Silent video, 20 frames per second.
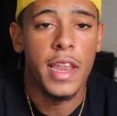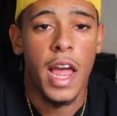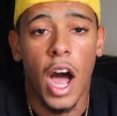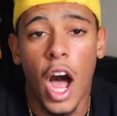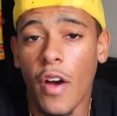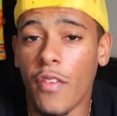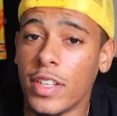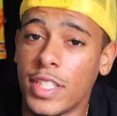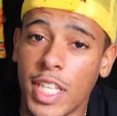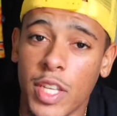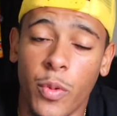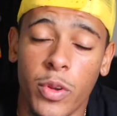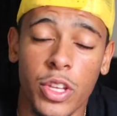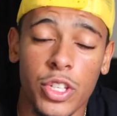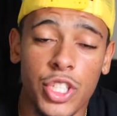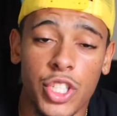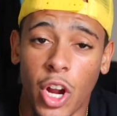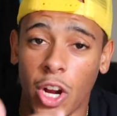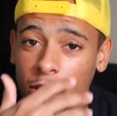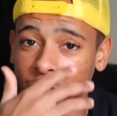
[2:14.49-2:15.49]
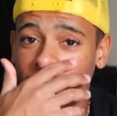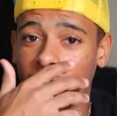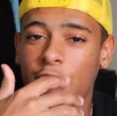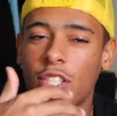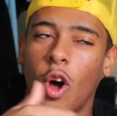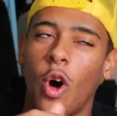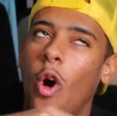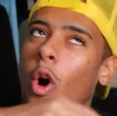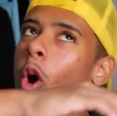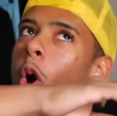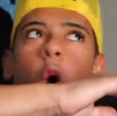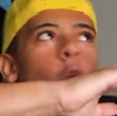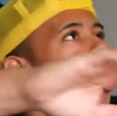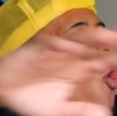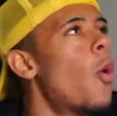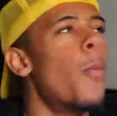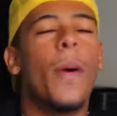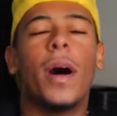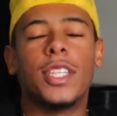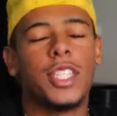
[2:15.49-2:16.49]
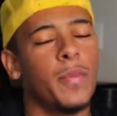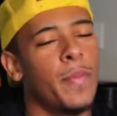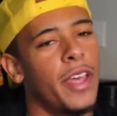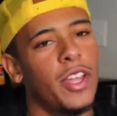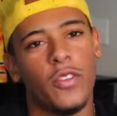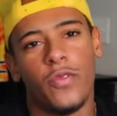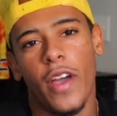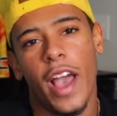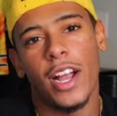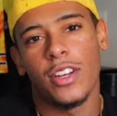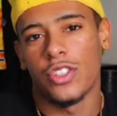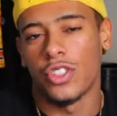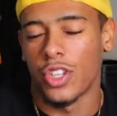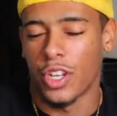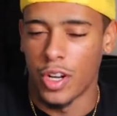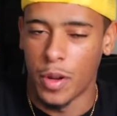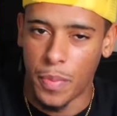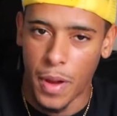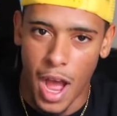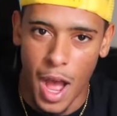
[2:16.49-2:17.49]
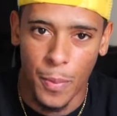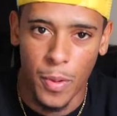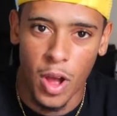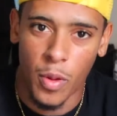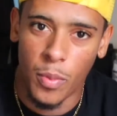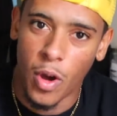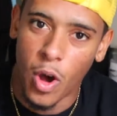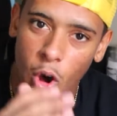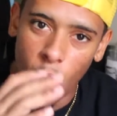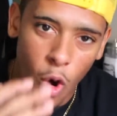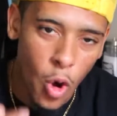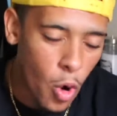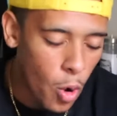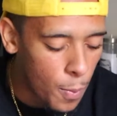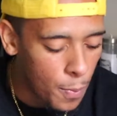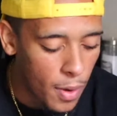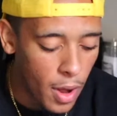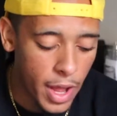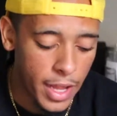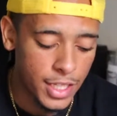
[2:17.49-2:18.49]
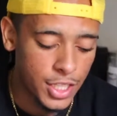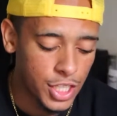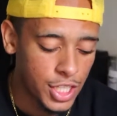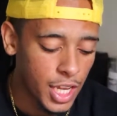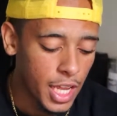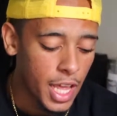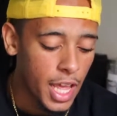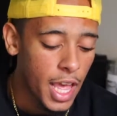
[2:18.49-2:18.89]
Now, obviously, when you search this, a whole bunch of manufacturers are going to pop up, a whole bunch.